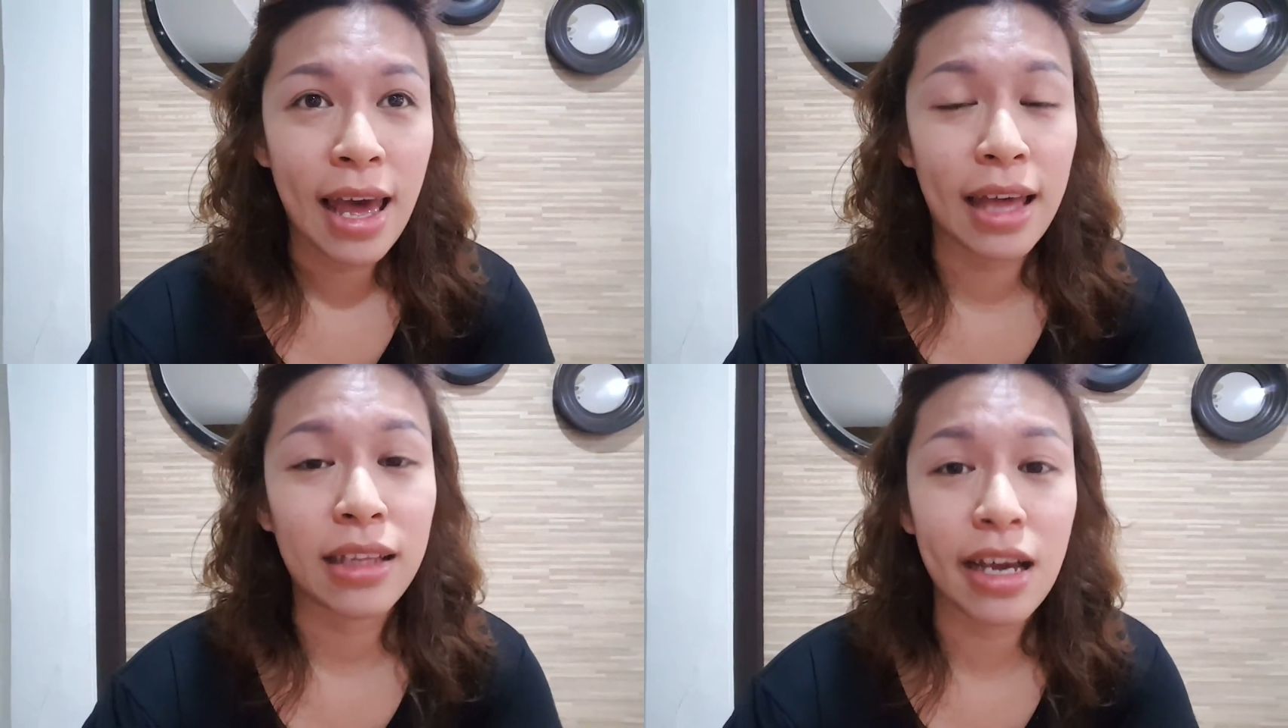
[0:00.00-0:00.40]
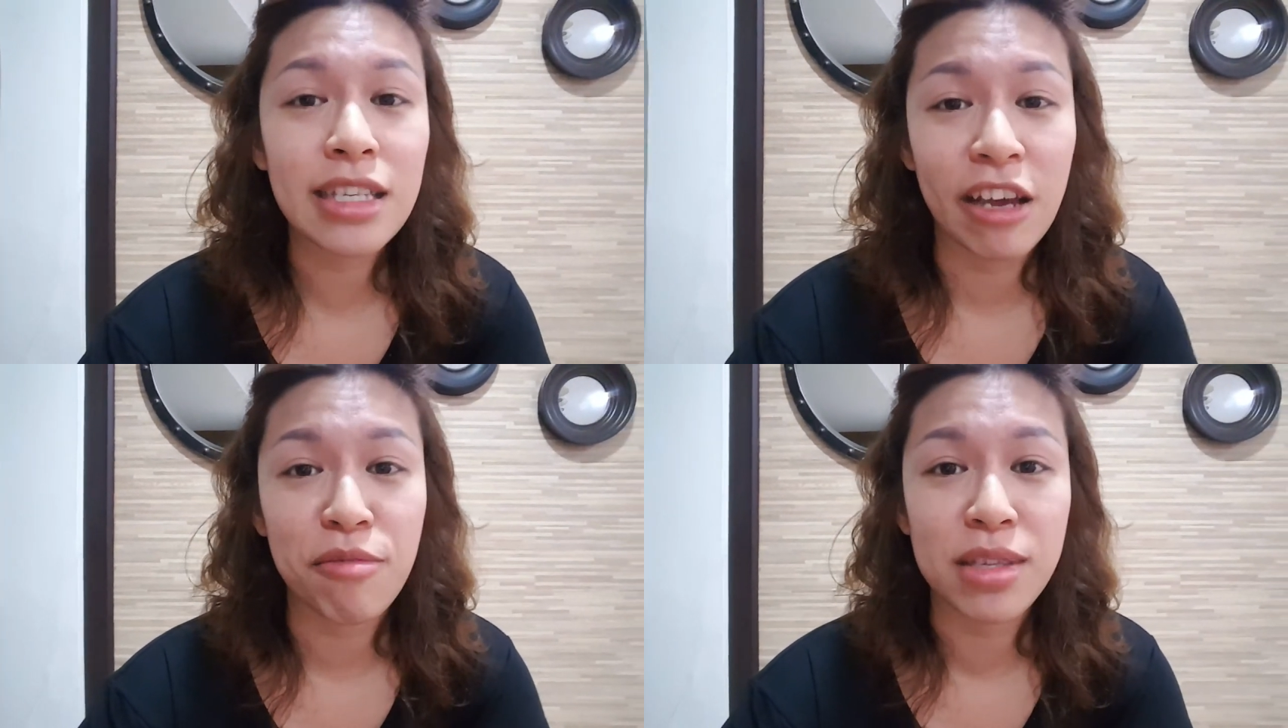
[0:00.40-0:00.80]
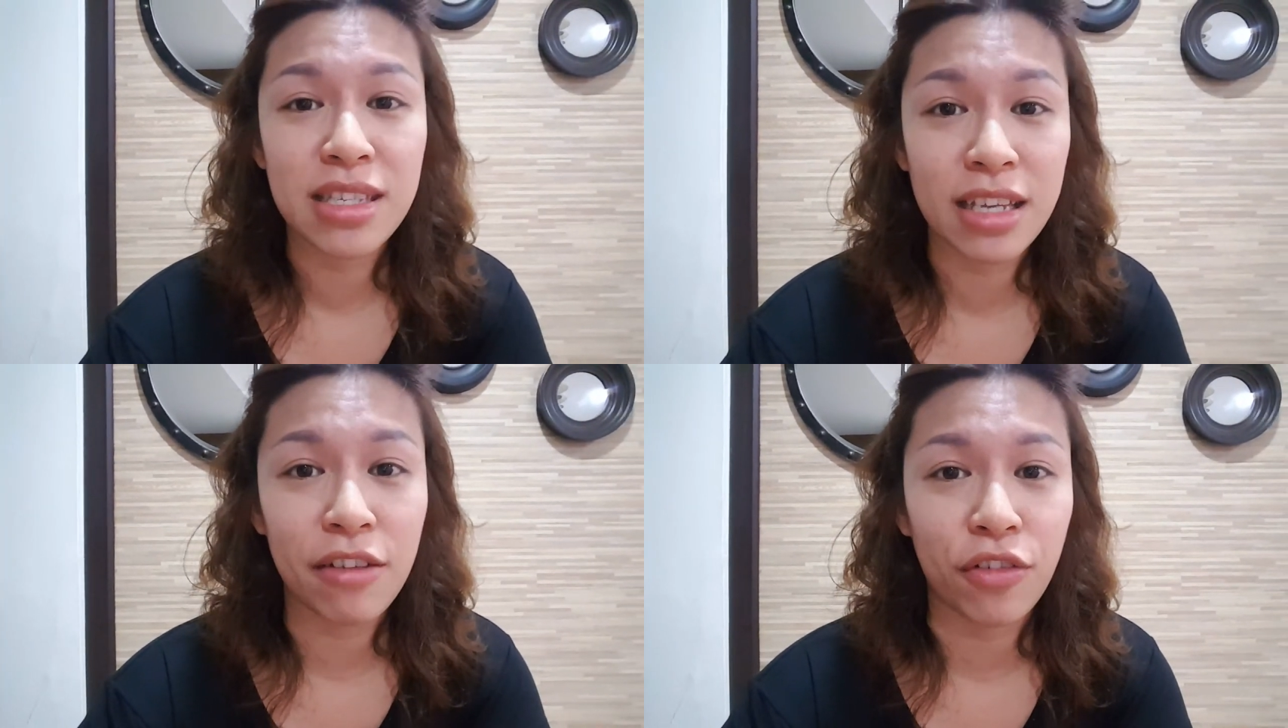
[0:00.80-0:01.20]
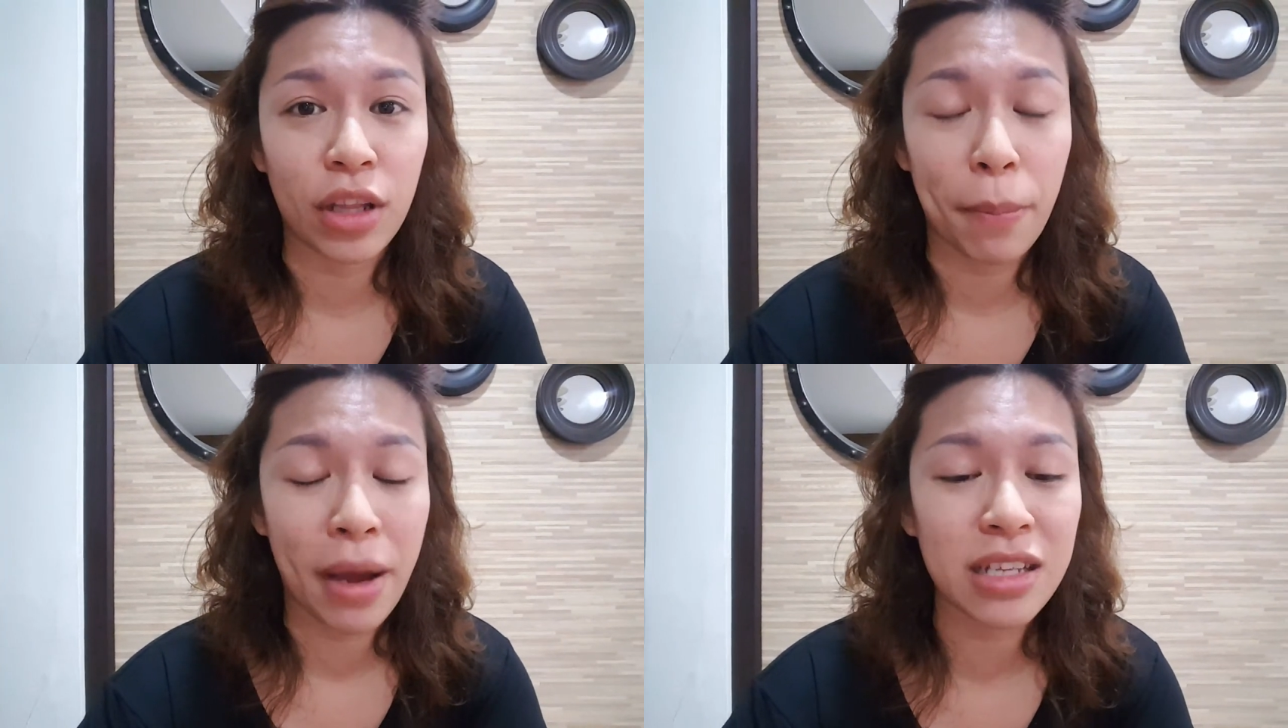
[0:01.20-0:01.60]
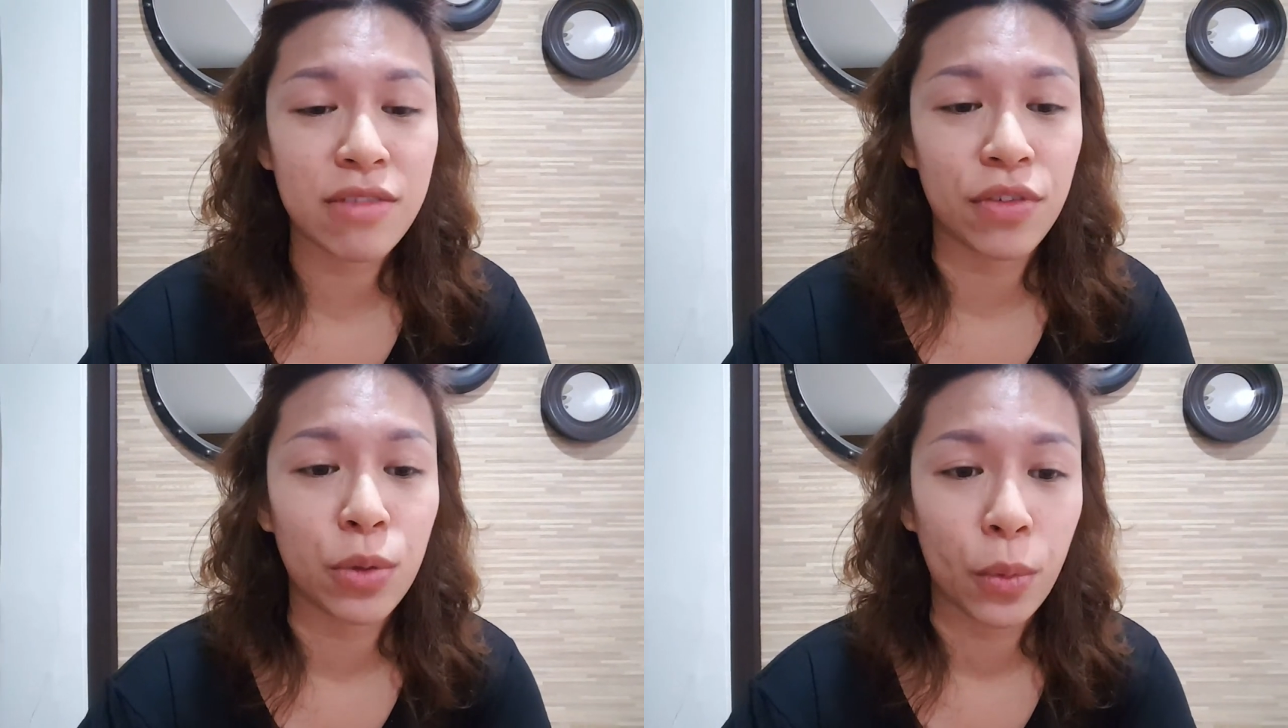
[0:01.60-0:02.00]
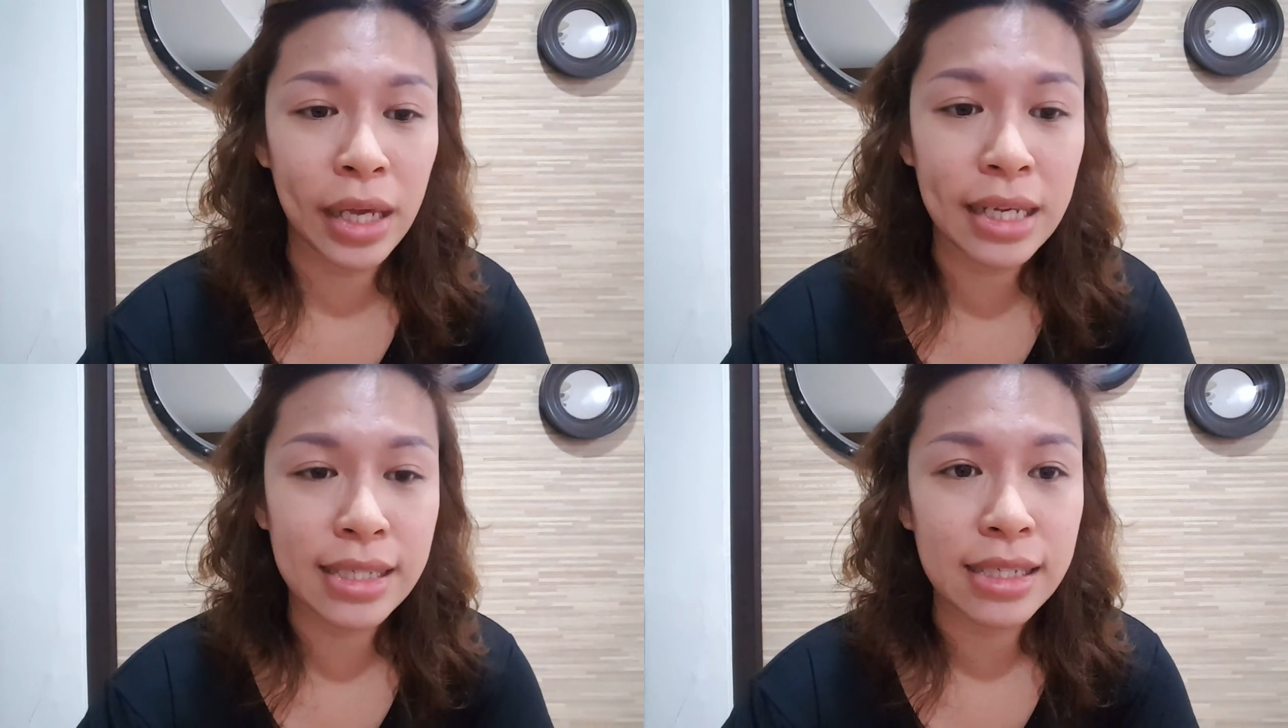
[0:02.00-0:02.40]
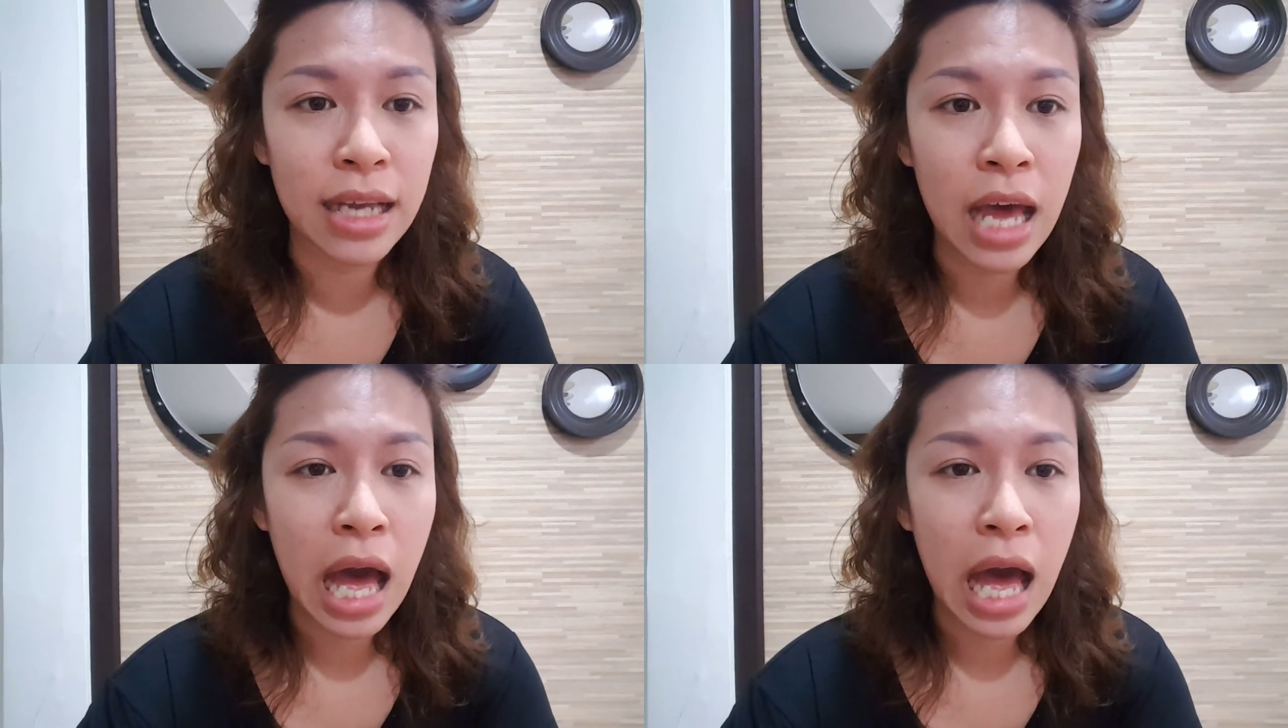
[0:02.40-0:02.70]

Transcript: And yes, I've been sick for the past few weeks.